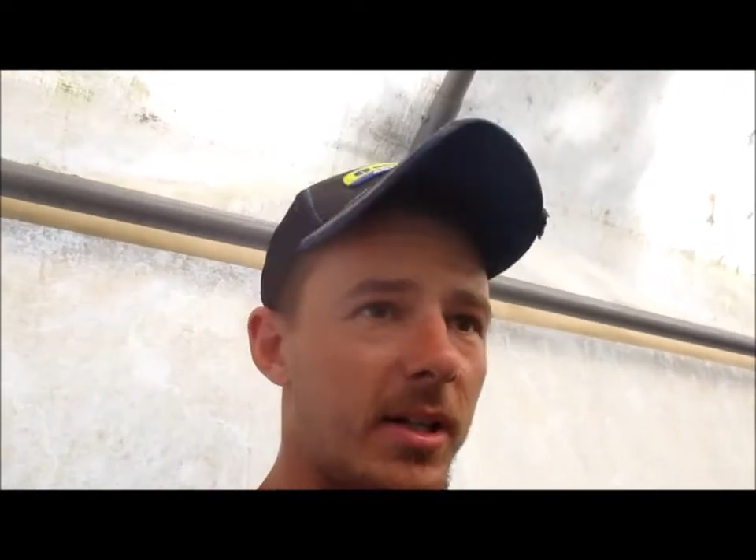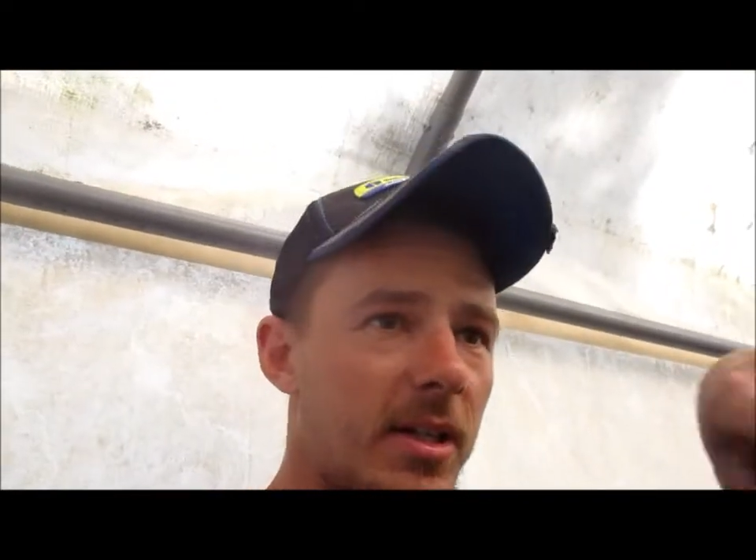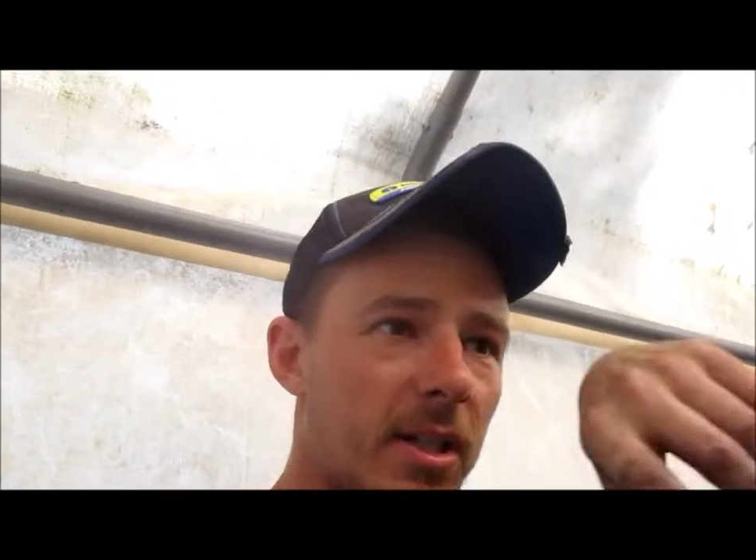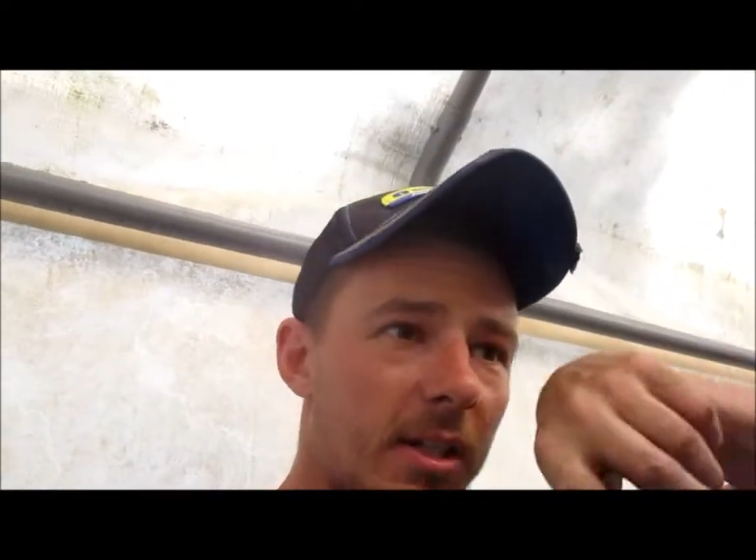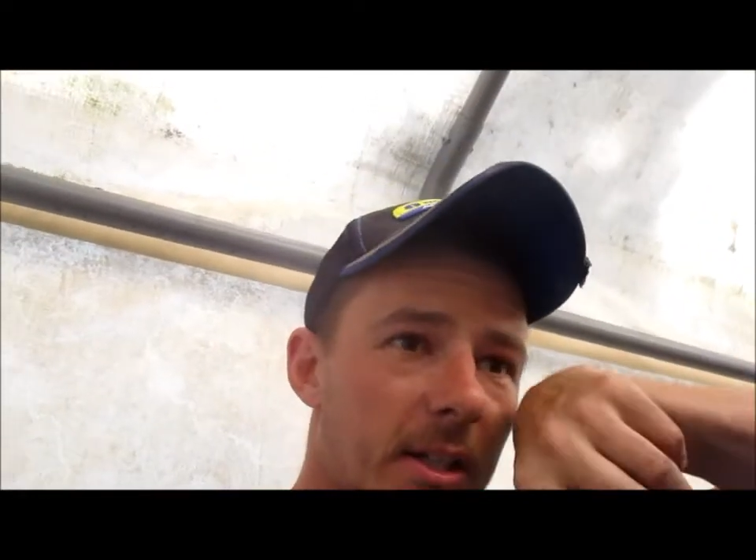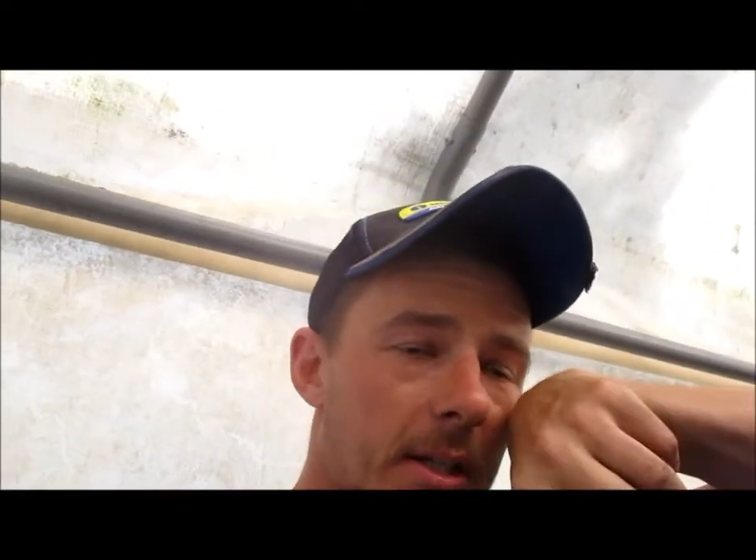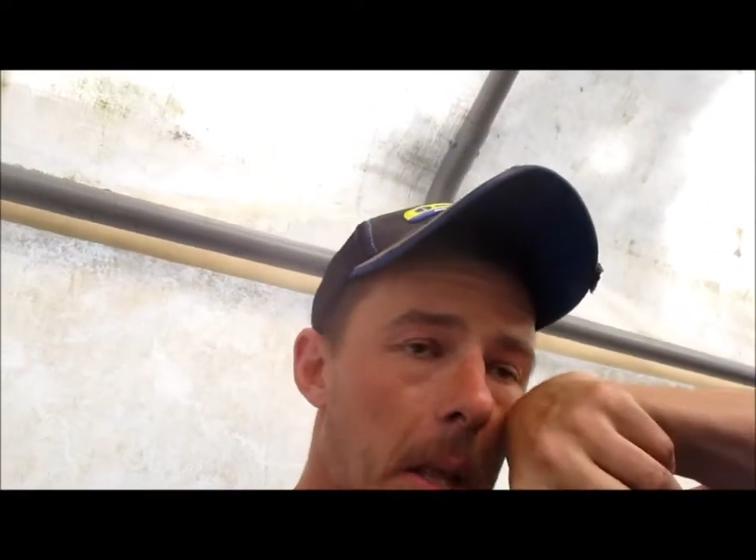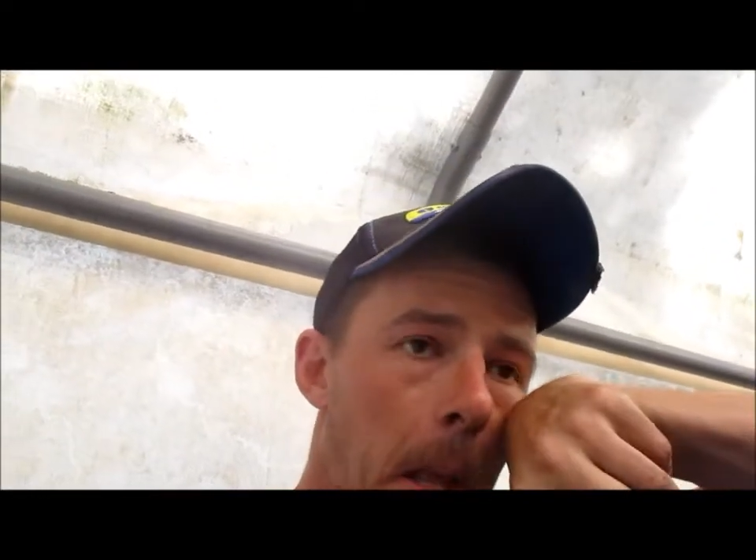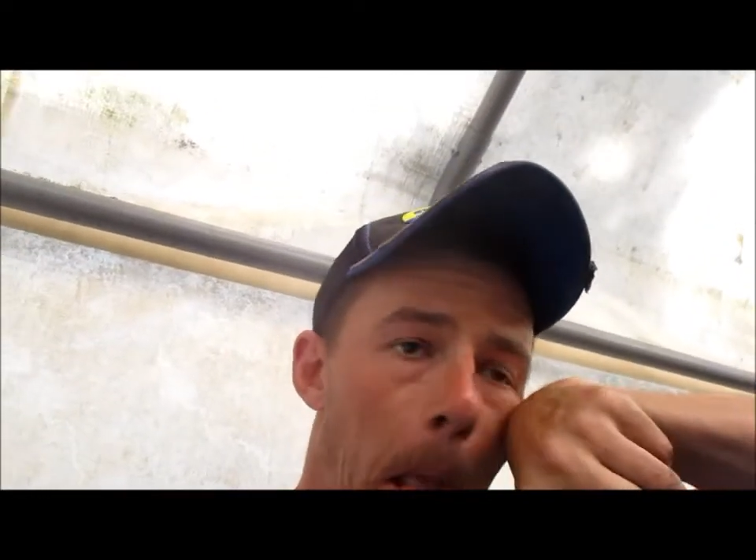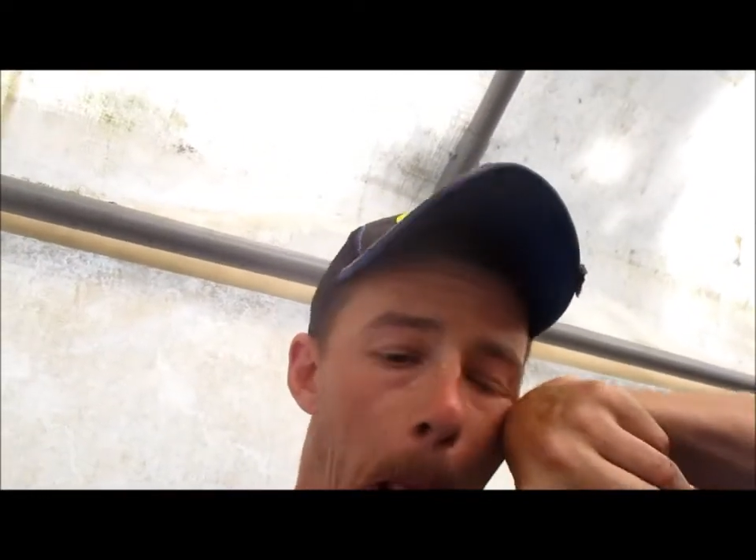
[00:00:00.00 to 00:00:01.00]
It's like a
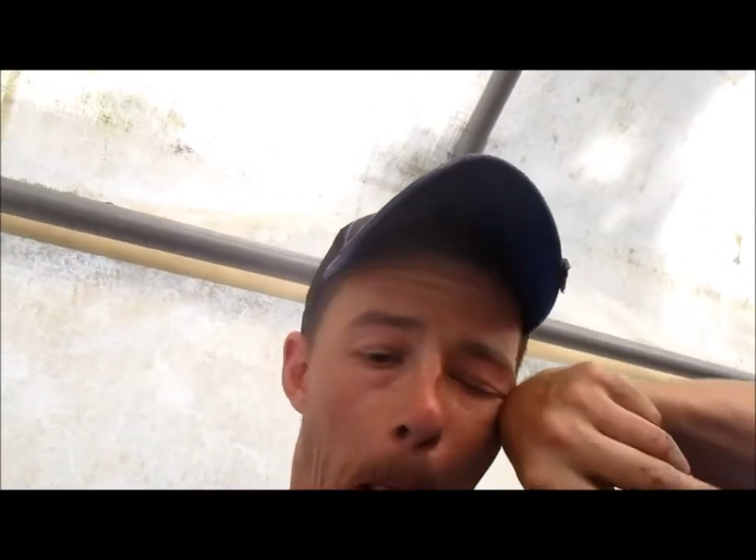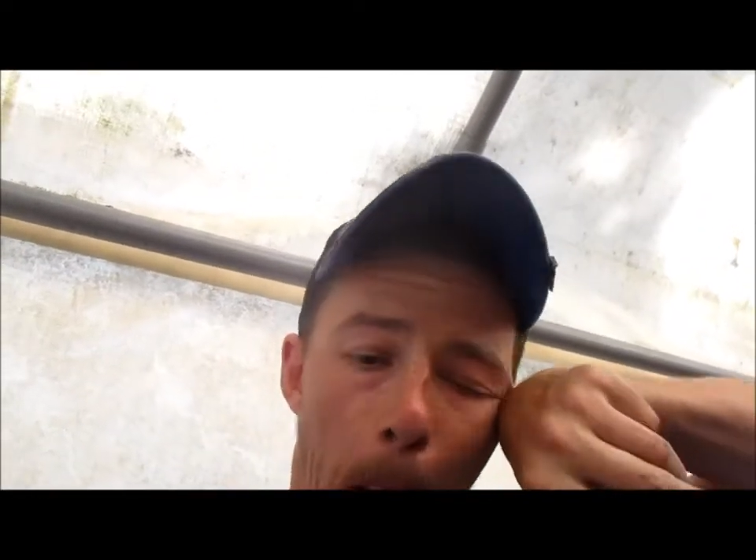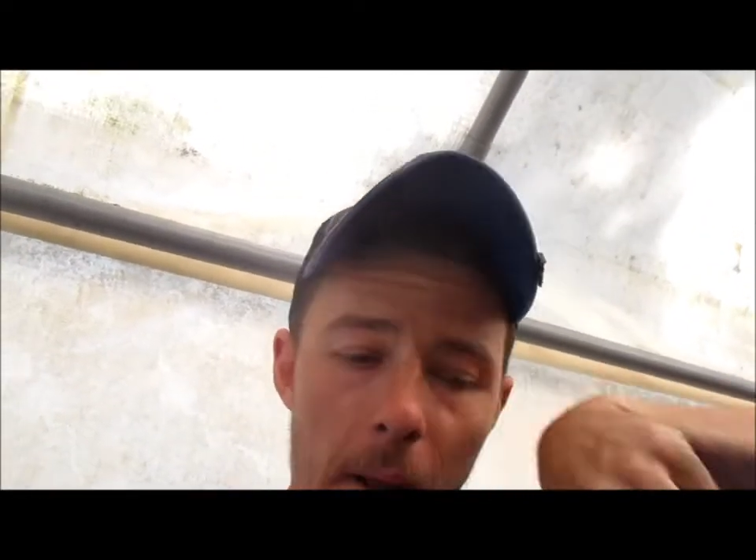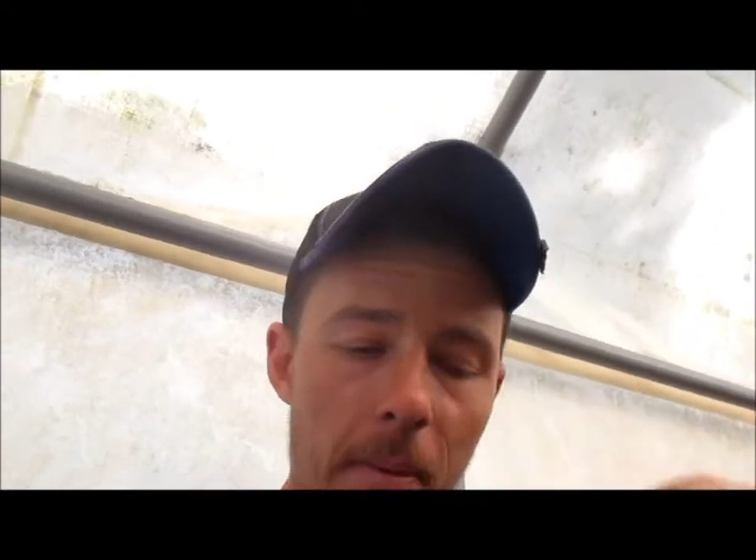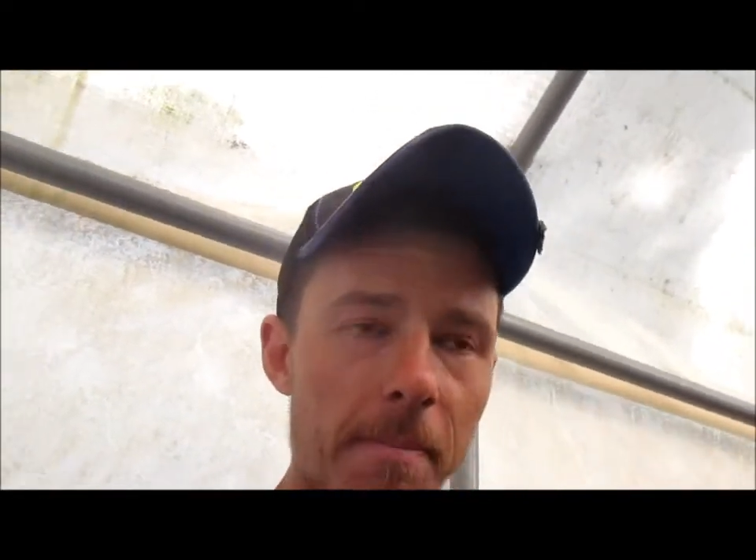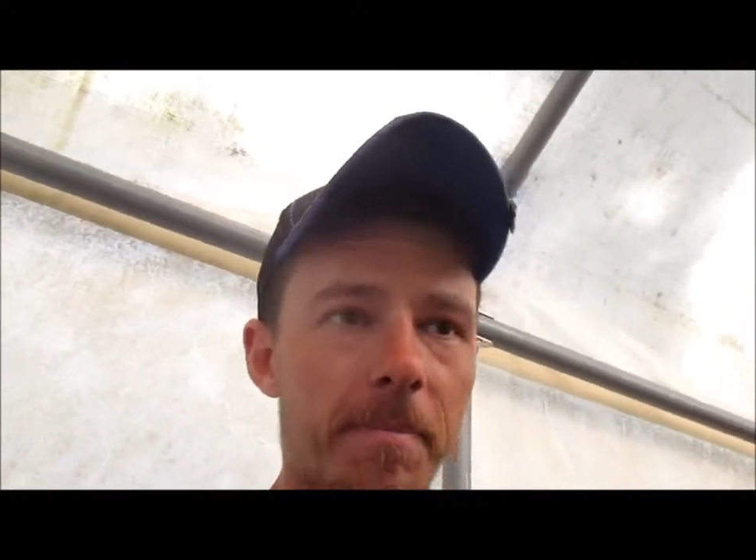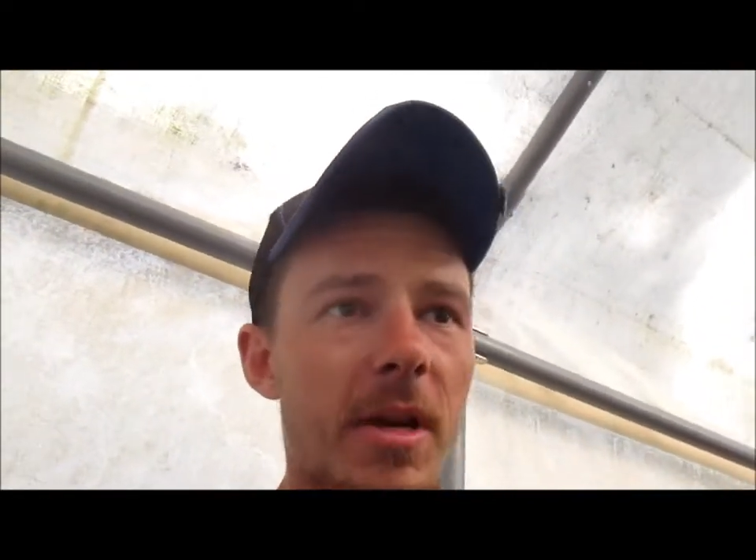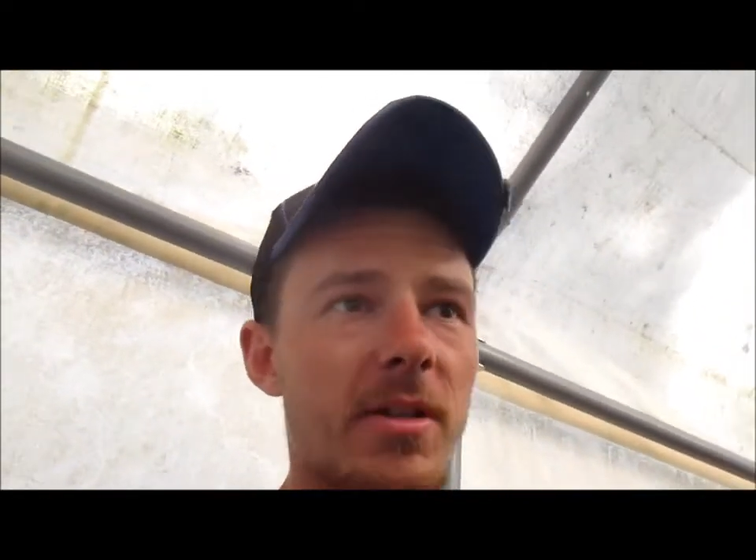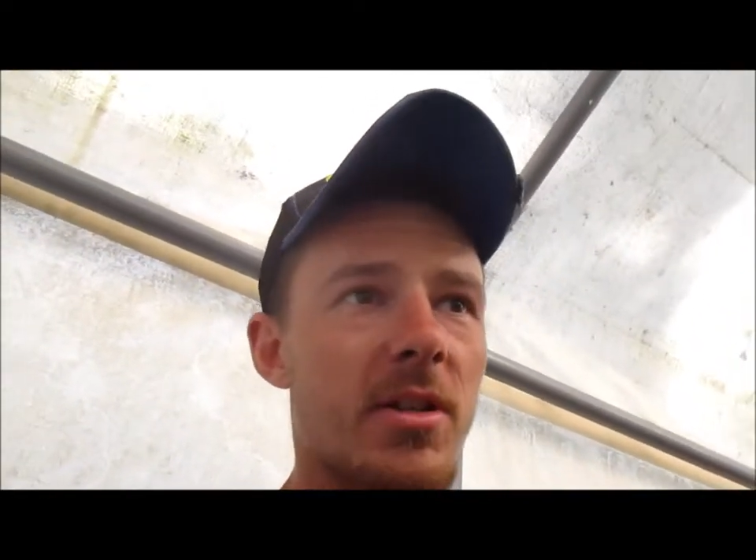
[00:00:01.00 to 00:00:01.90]
piece